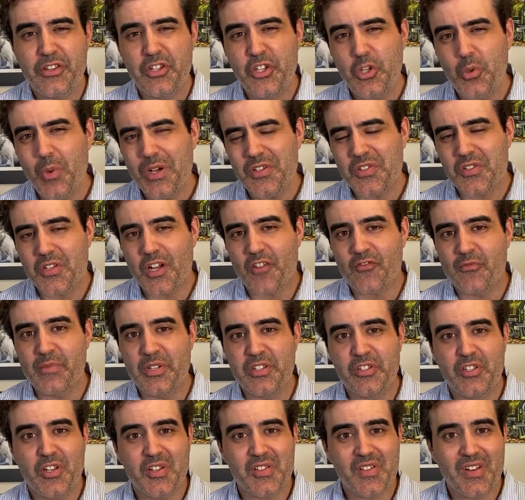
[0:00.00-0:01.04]
the US
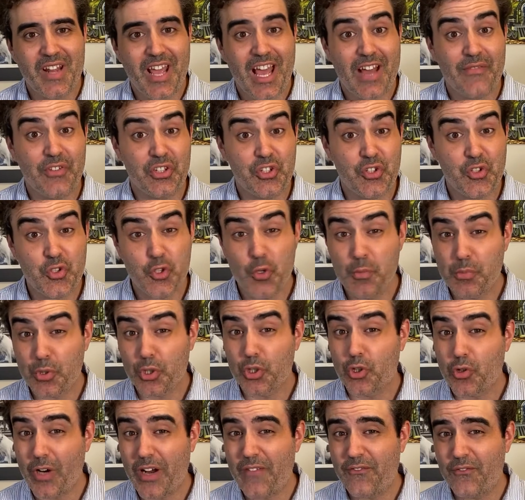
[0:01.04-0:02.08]
government doesn't have a super
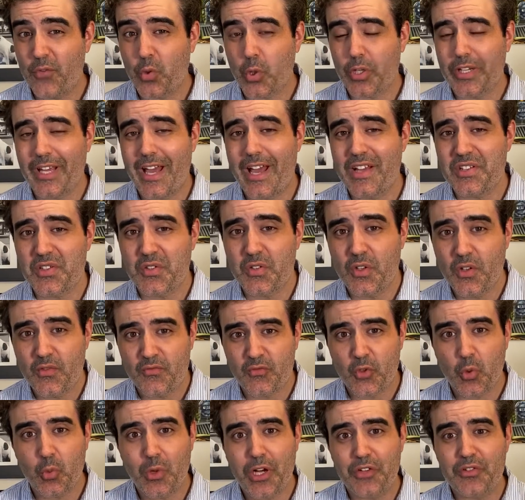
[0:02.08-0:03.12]
great forecast
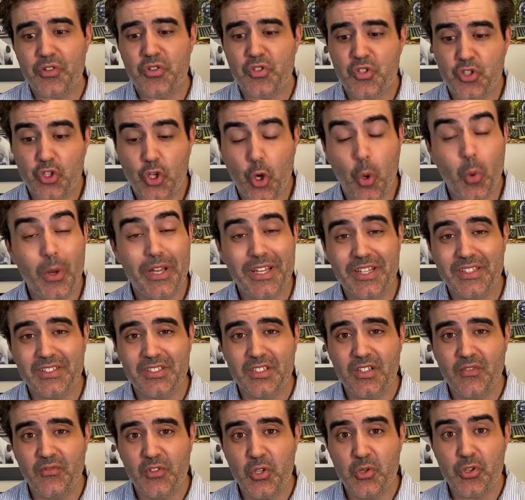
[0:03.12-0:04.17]
for welders going into
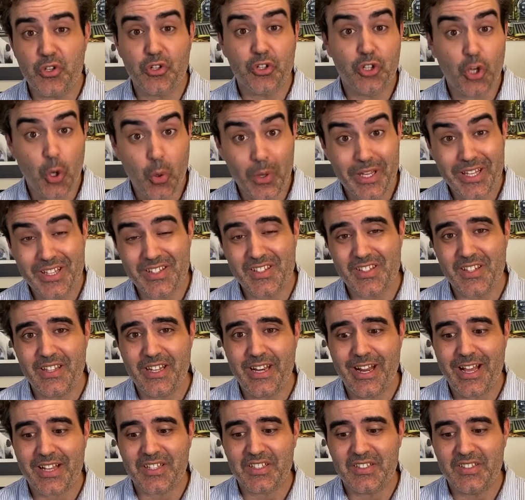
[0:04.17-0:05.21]
the future, going into the
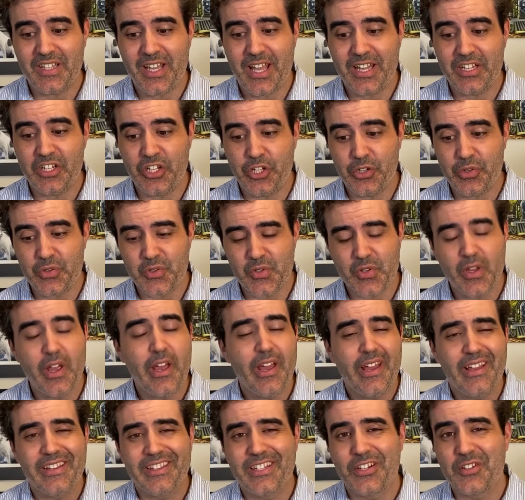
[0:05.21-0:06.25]
next 10 years.
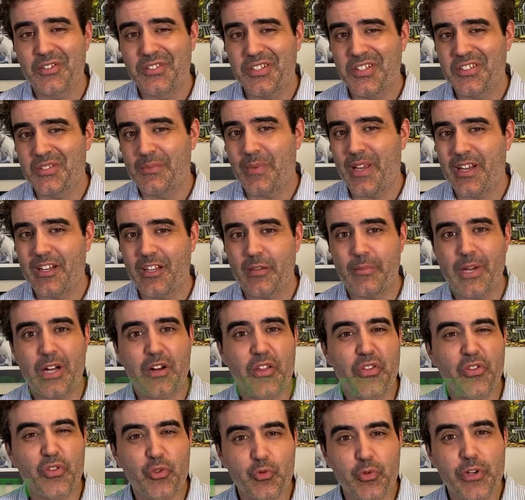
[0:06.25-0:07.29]
They're anticipating about a
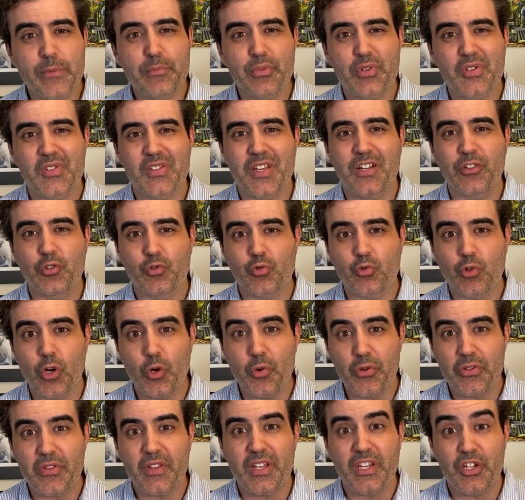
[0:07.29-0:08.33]
3%
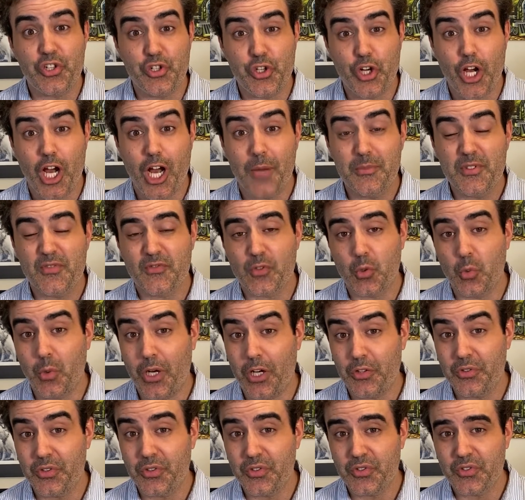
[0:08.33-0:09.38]
growth in jobs for
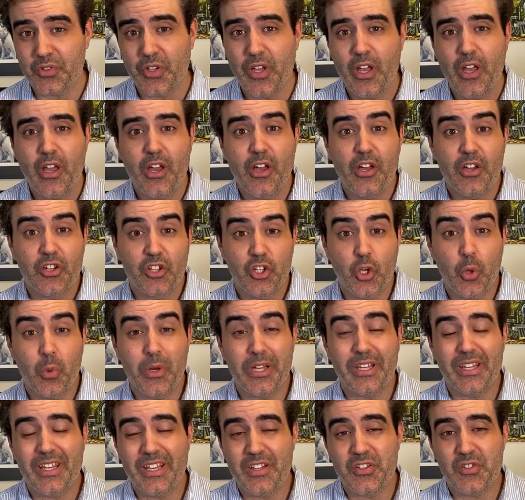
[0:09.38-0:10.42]
welders
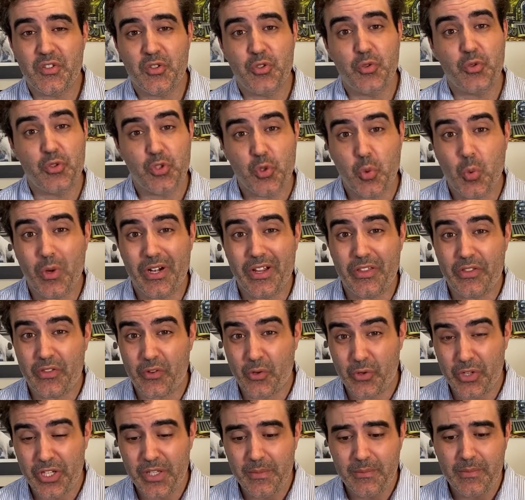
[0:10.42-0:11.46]
going into
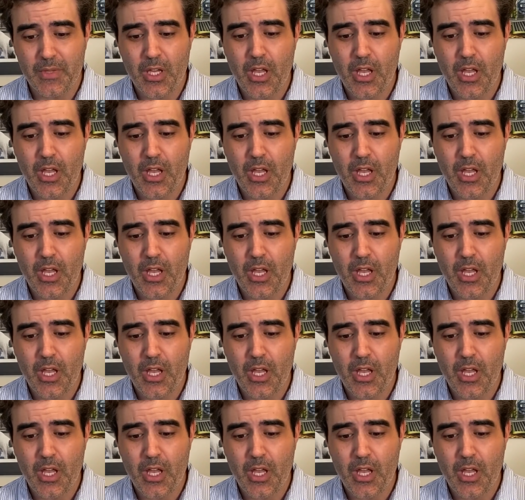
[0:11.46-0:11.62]
2030.